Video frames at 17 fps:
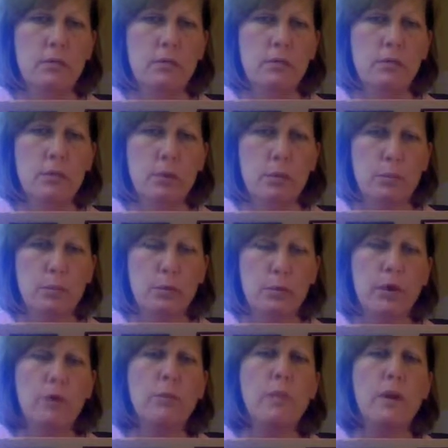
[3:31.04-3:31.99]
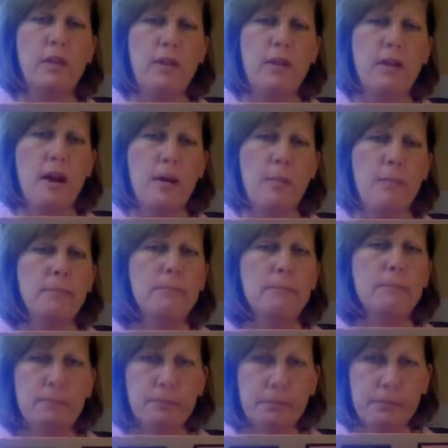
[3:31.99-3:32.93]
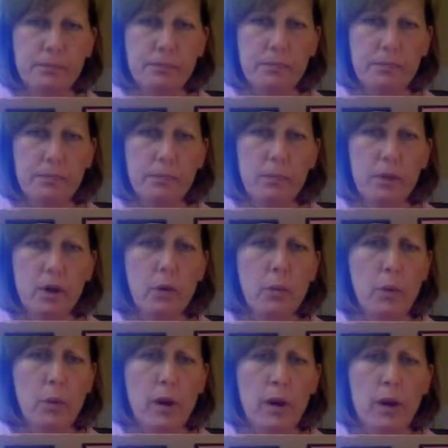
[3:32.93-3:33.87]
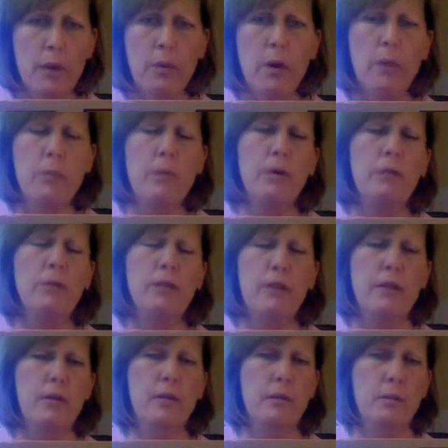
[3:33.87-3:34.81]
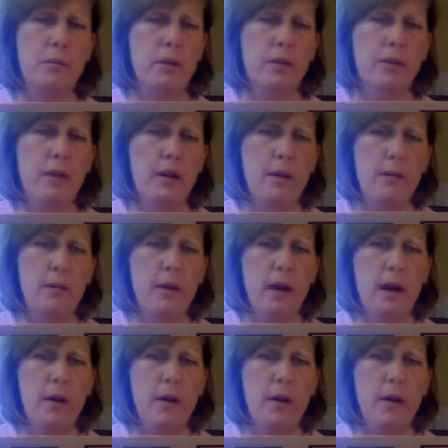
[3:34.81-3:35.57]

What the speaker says: group work with them or one-on-one work with them,